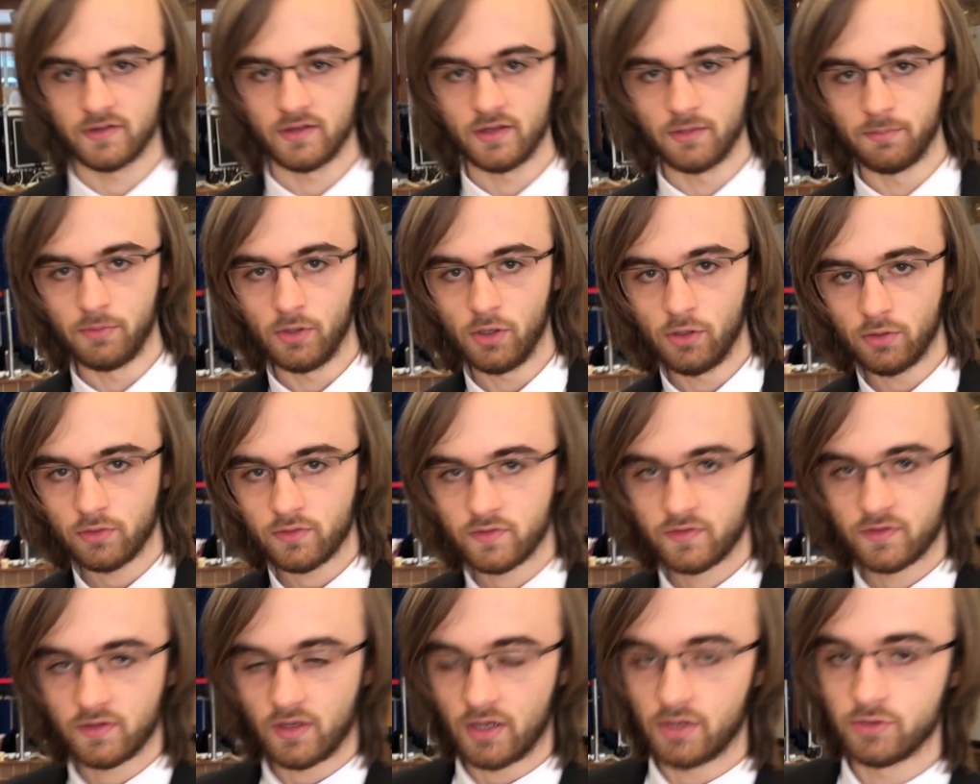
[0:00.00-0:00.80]
the
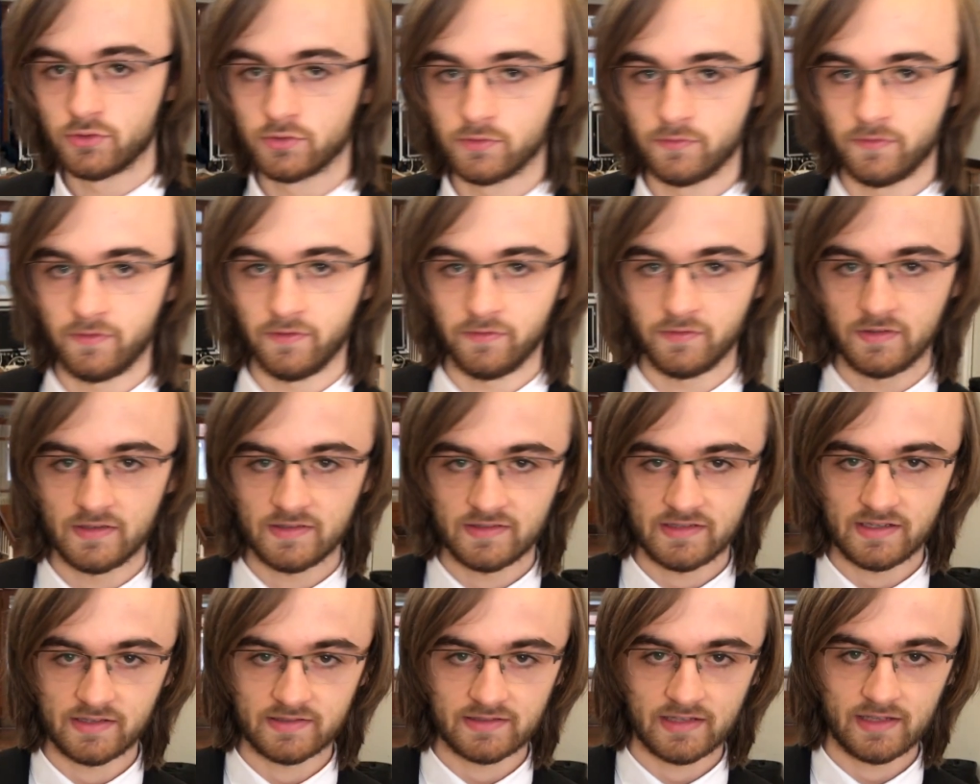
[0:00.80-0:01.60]
box,
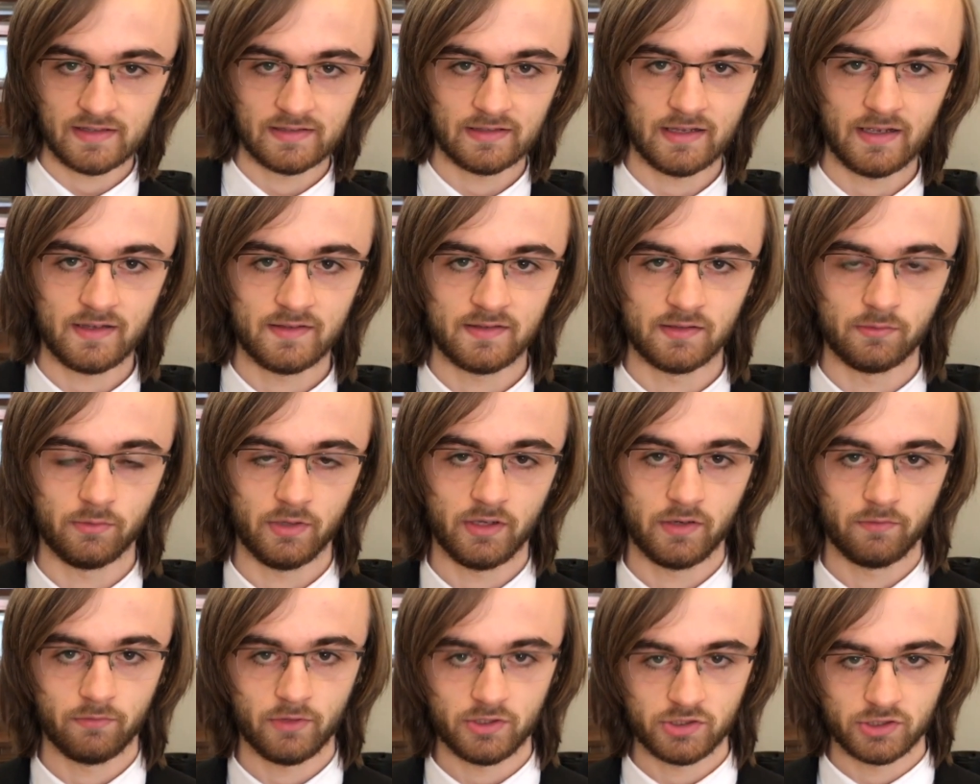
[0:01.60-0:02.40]
156 days later, we
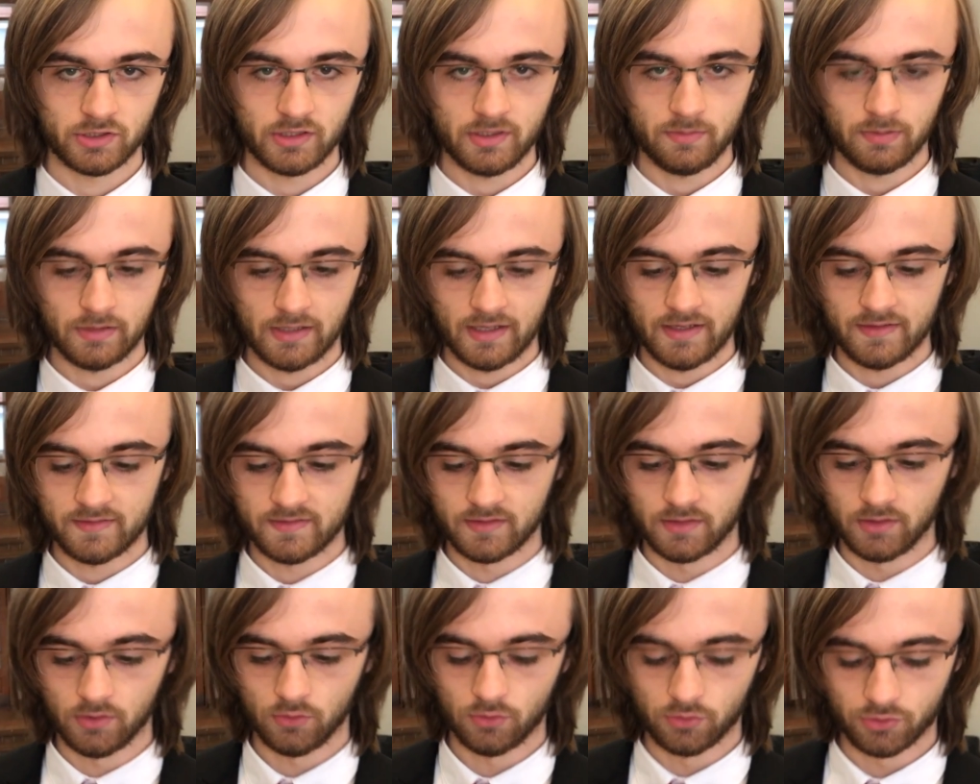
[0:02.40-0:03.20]
had originally planned to
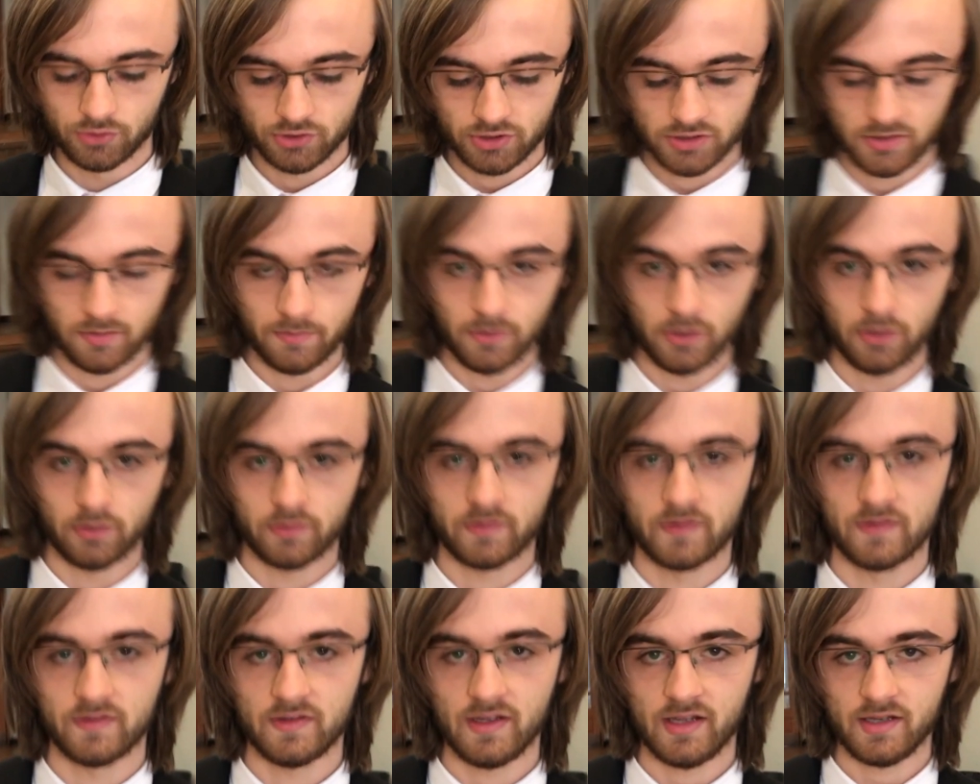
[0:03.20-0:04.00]
launch the
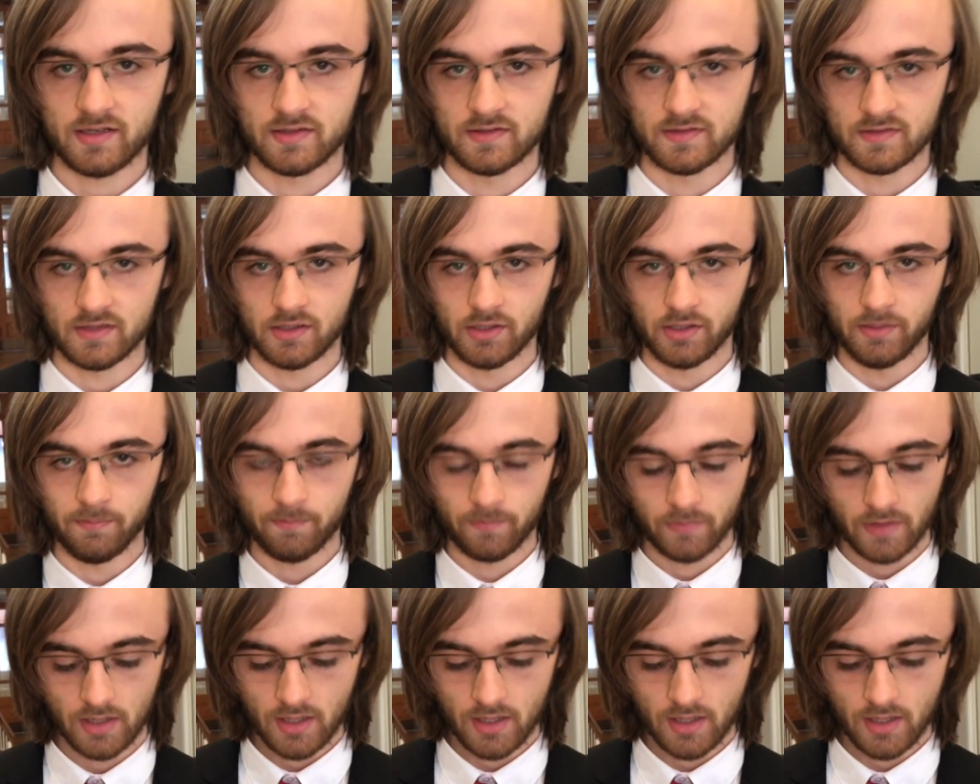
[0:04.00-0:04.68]
box a second time.